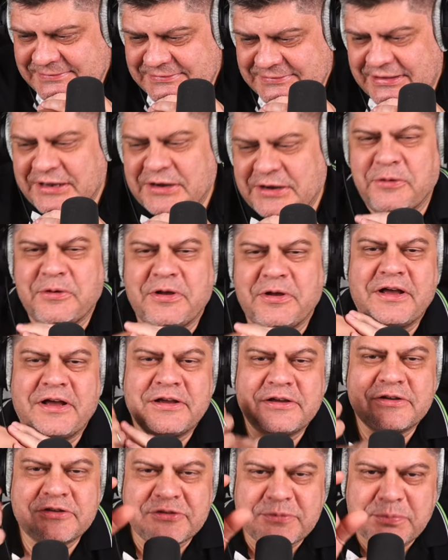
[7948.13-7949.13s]
you know,
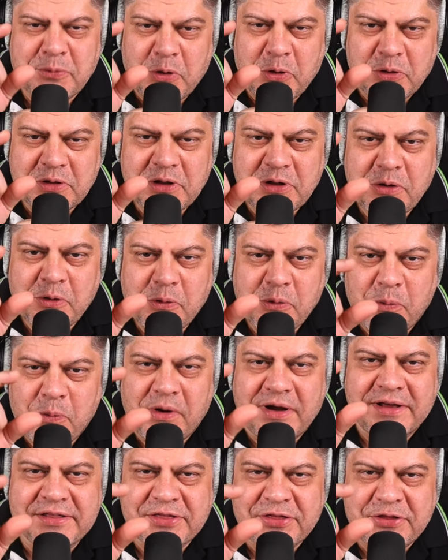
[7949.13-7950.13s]
small
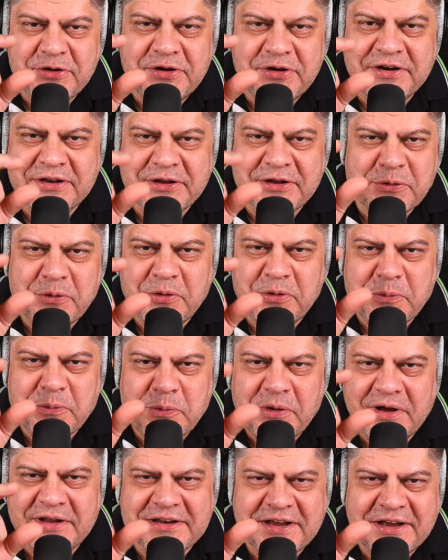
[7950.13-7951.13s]
130 or
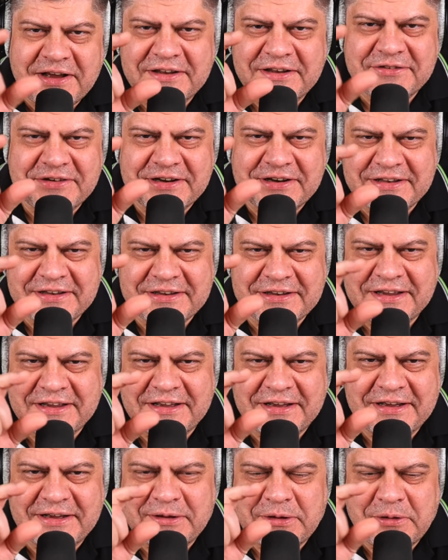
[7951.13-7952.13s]
100
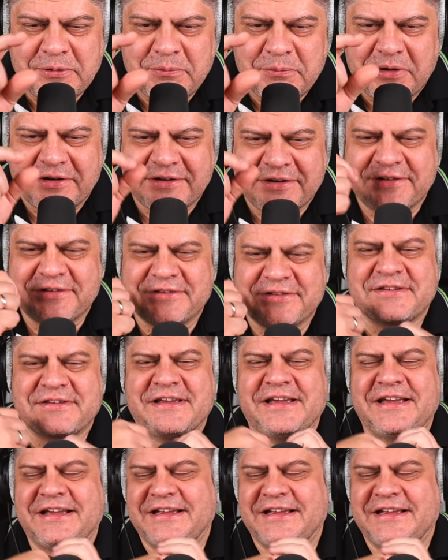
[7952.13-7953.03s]
uh, models.